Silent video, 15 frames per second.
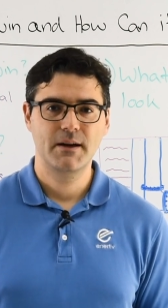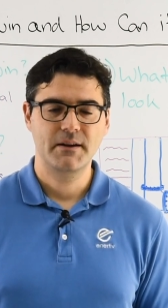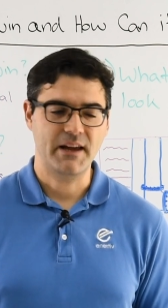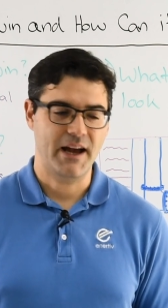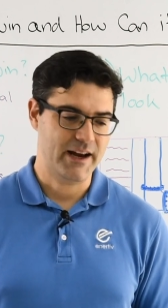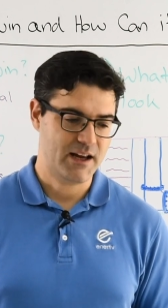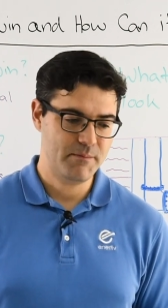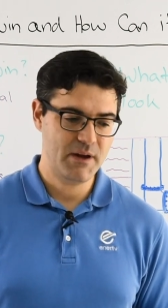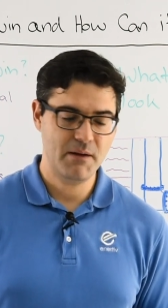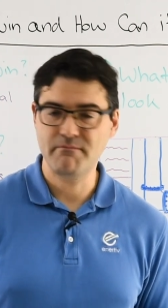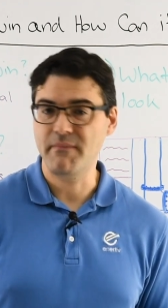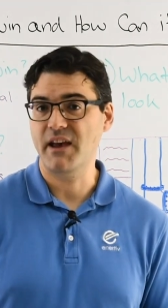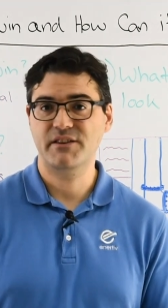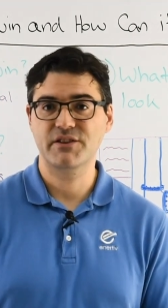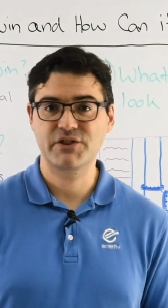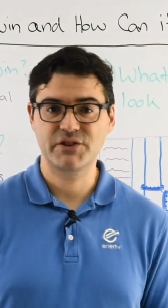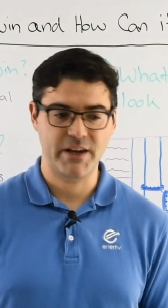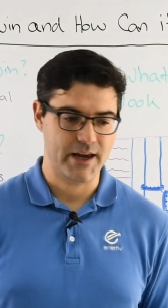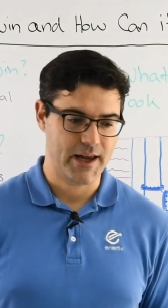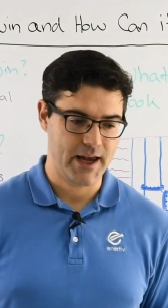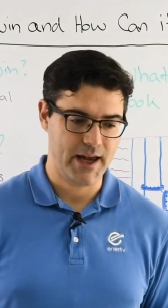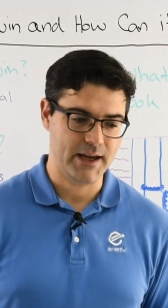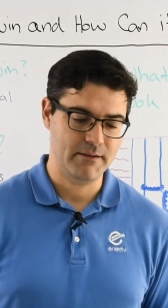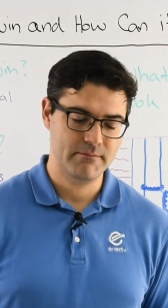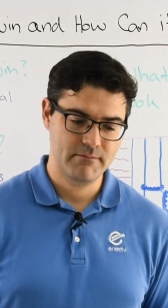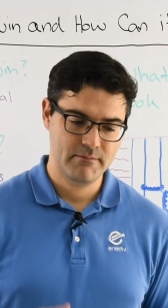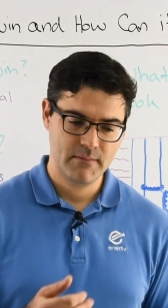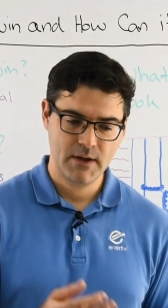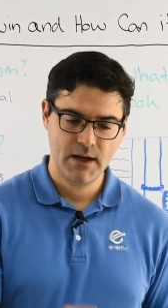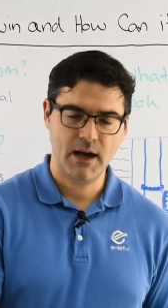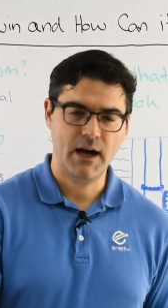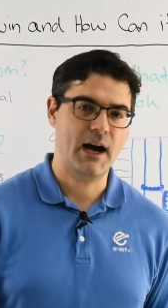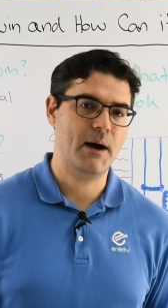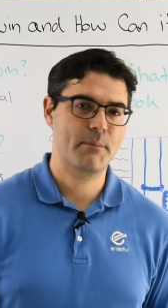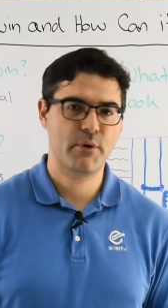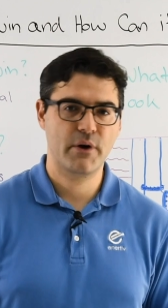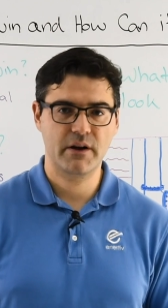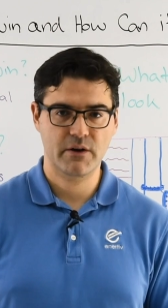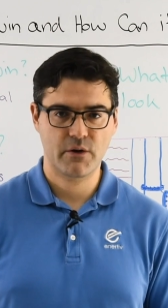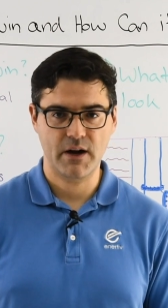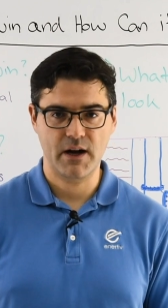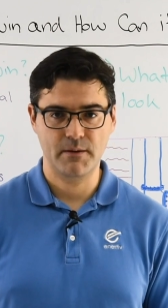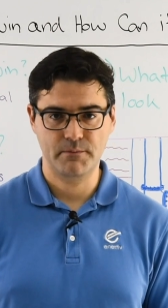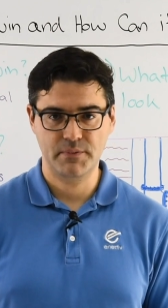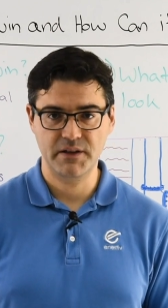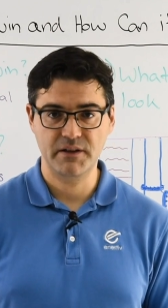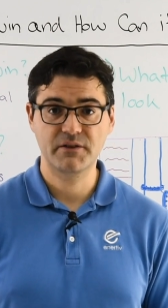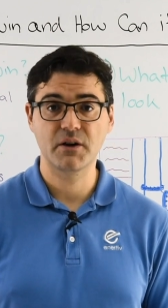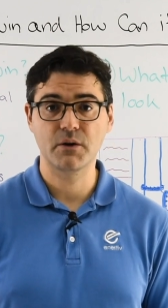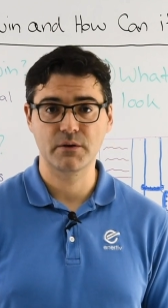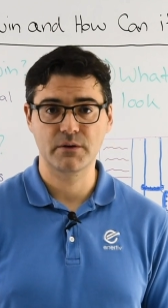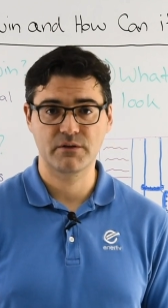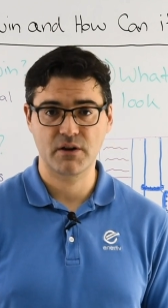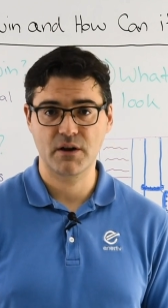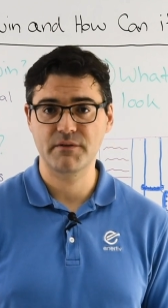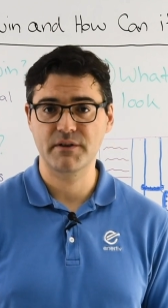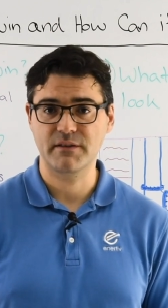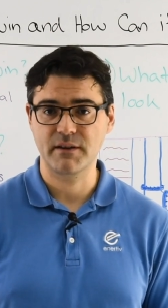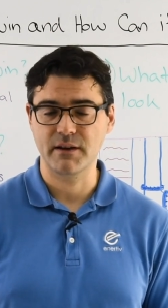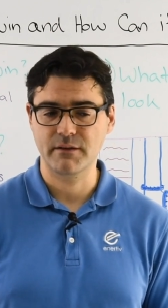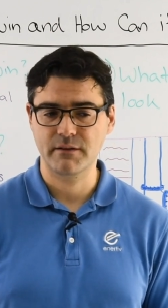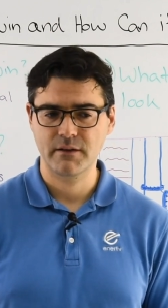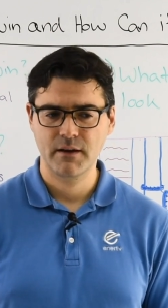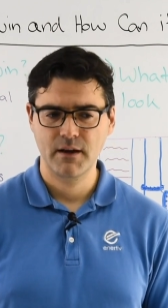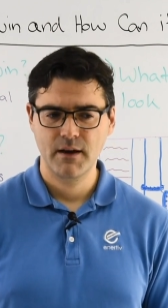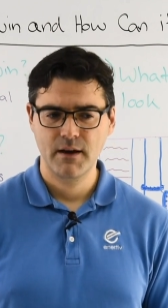Now, it could be a message saying, hey, operator underground, please go and service this.